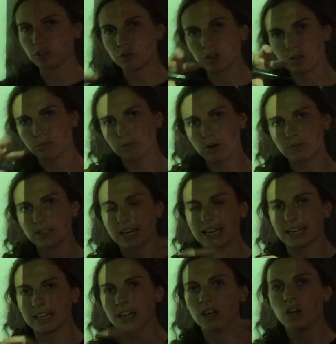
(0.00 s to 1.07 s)
you could rotate
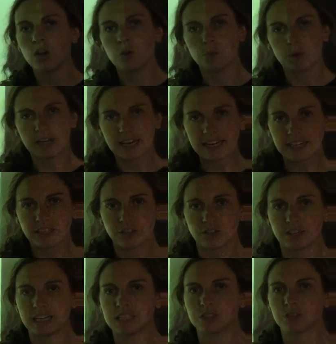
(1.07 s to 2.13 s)
it 180
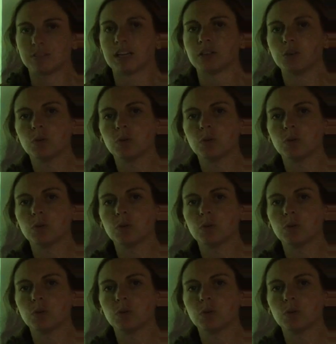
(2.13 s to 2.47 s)
degrees around the